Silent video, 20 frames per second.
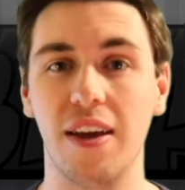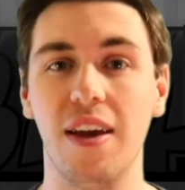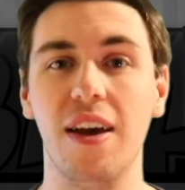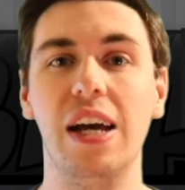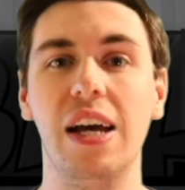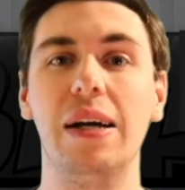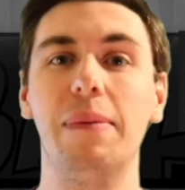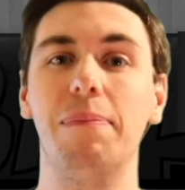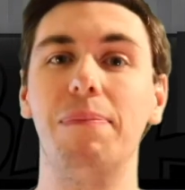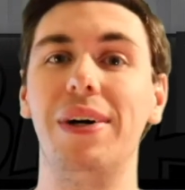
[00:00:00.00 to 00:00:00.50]

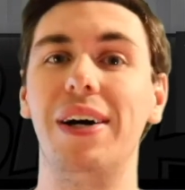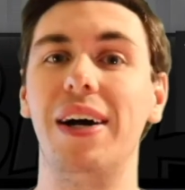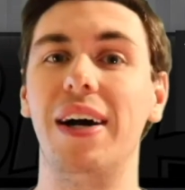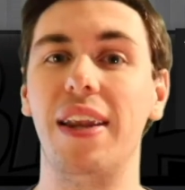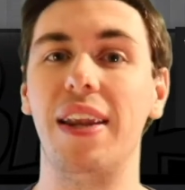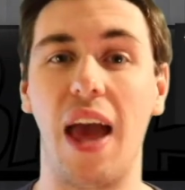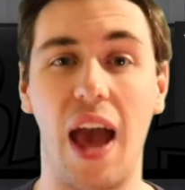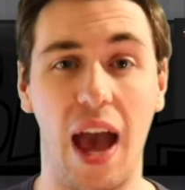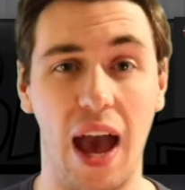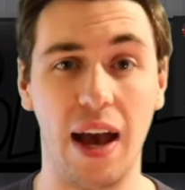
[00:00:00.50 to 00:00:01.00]
but
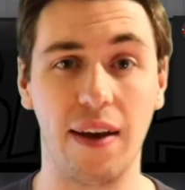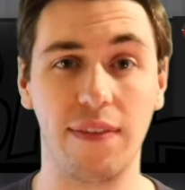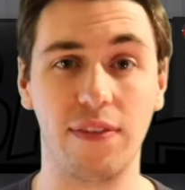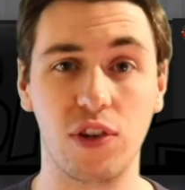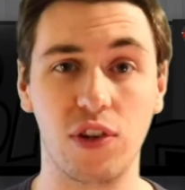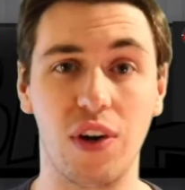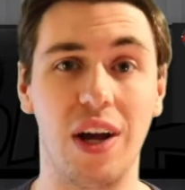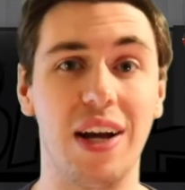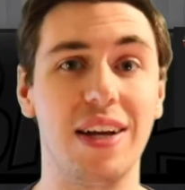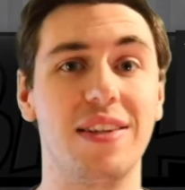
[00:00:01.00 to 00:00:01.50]

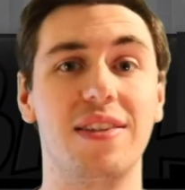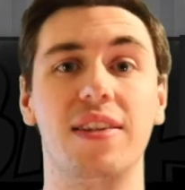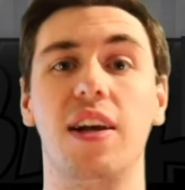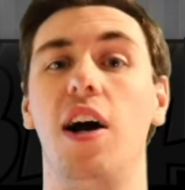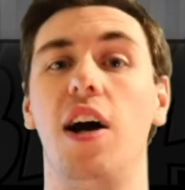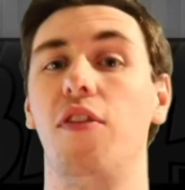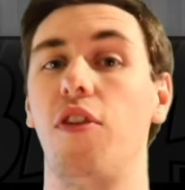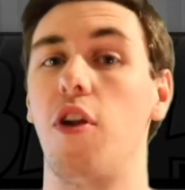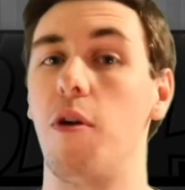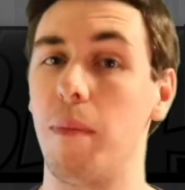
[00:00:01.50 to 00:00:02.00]
after I saw
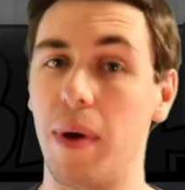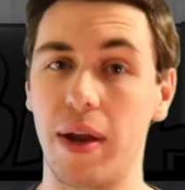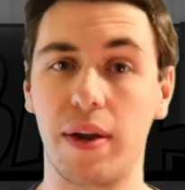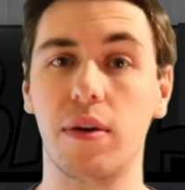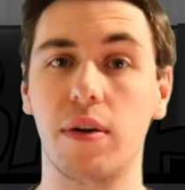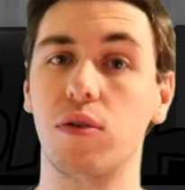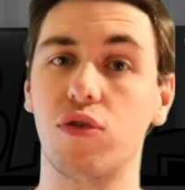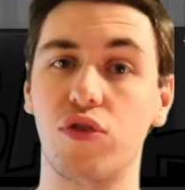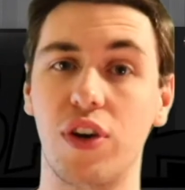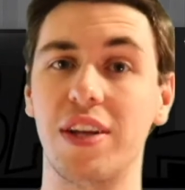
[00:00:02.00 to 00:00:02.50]
their
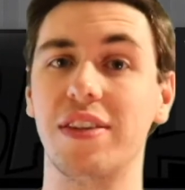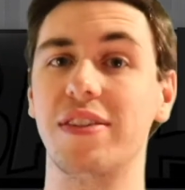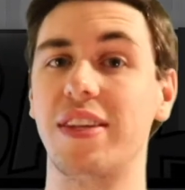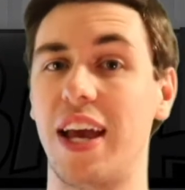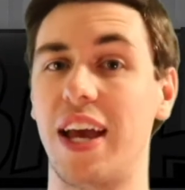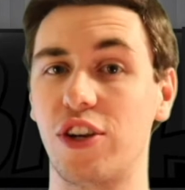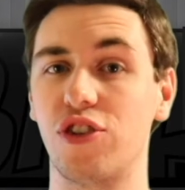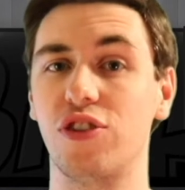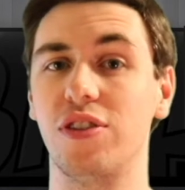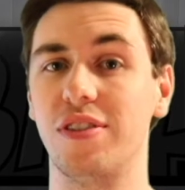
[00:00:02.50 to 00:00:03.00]
microtransaction